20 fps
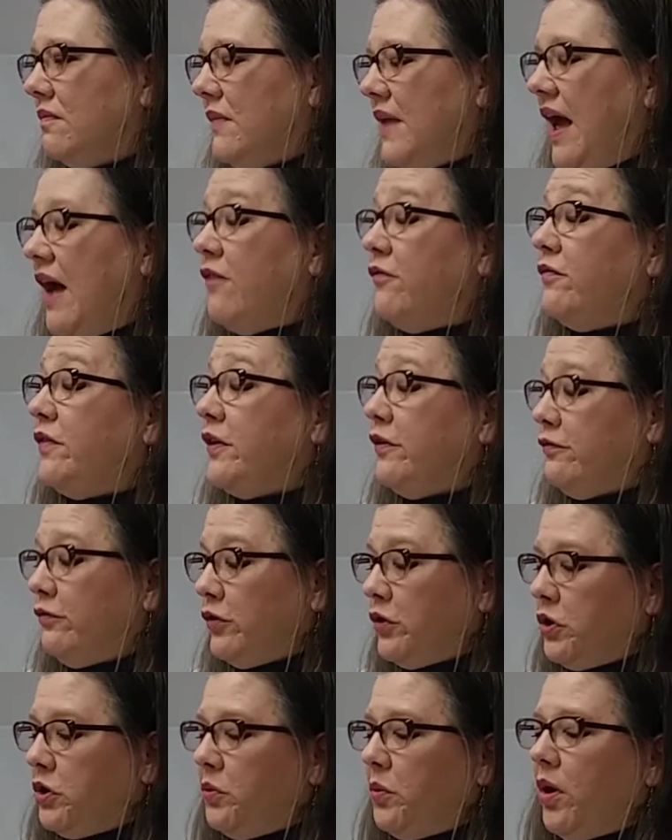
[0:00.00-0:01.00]
How fearful
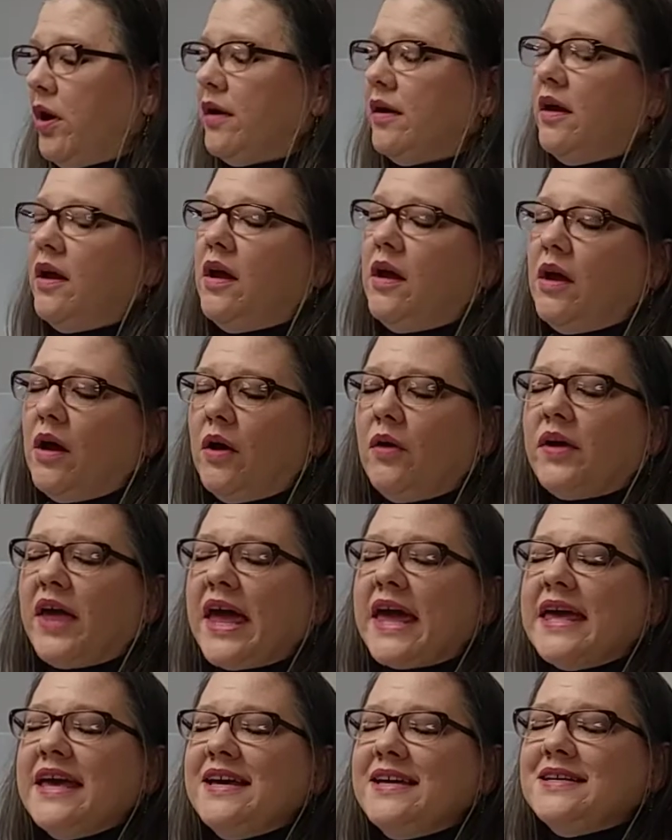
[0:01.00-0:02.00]
you are.
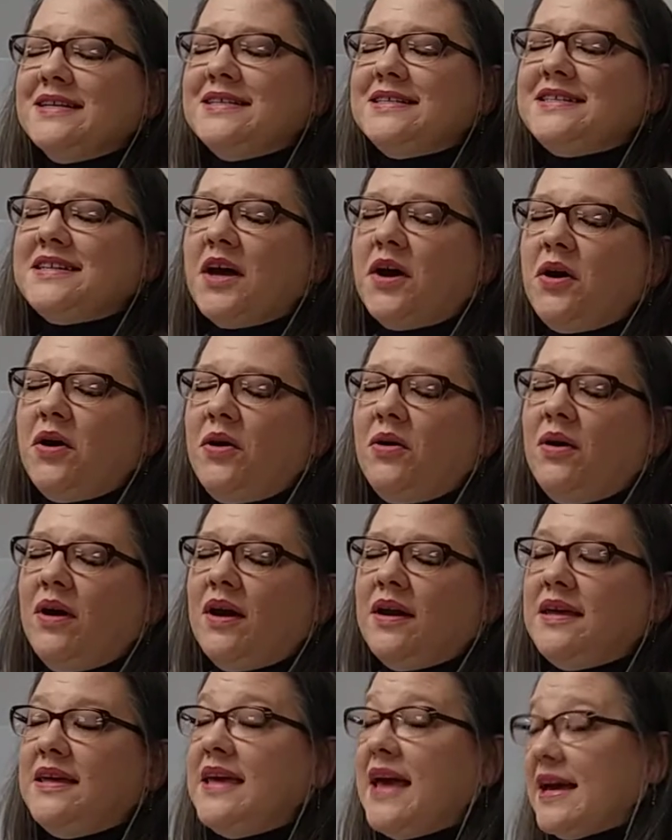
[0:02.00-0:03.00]
Okay, so
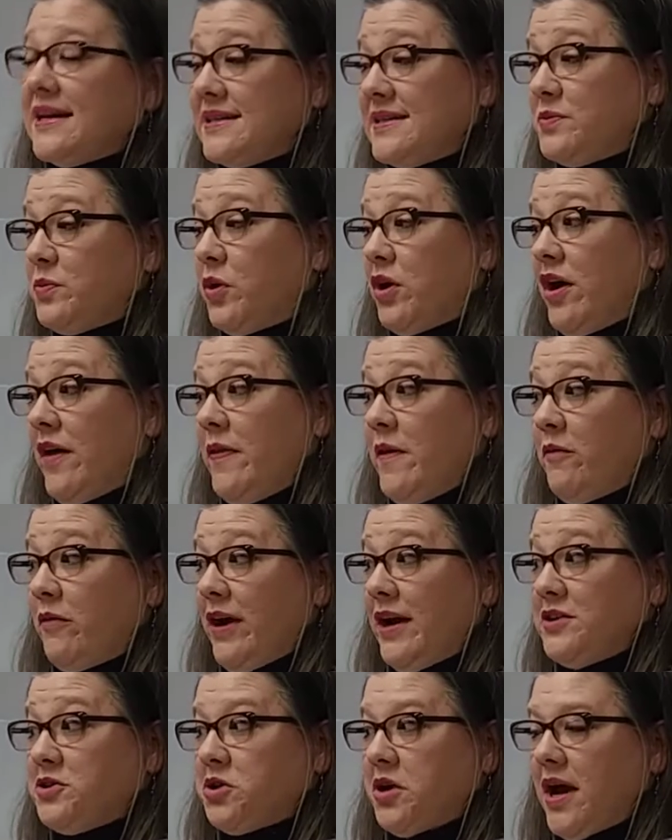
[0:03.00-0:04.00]
yes, we're on the
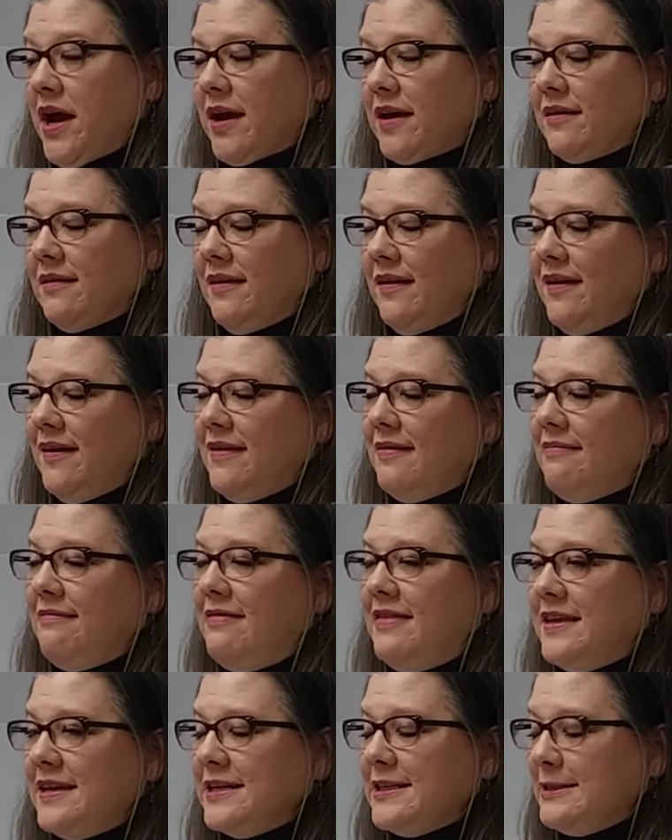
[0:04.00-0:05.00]
right track.
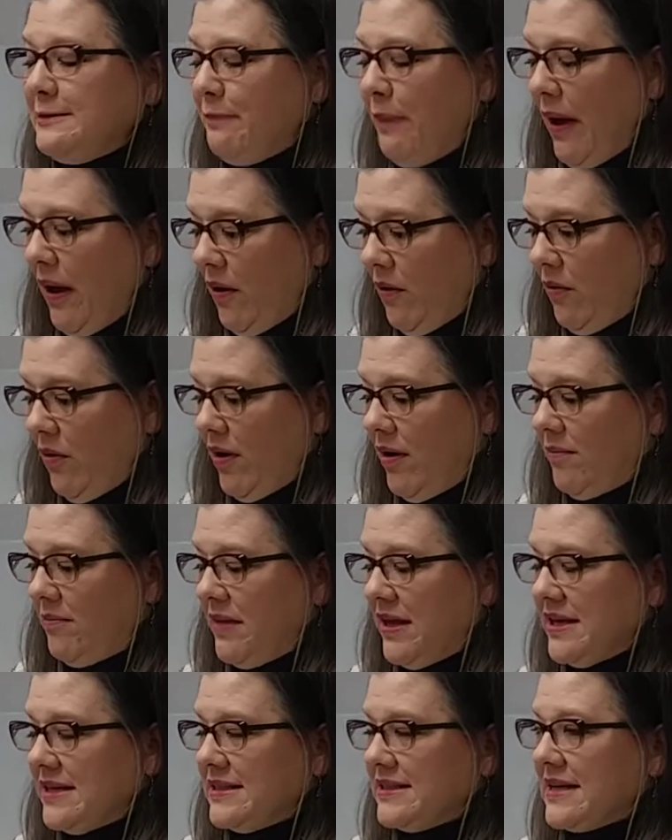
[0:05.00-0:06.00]
This poem is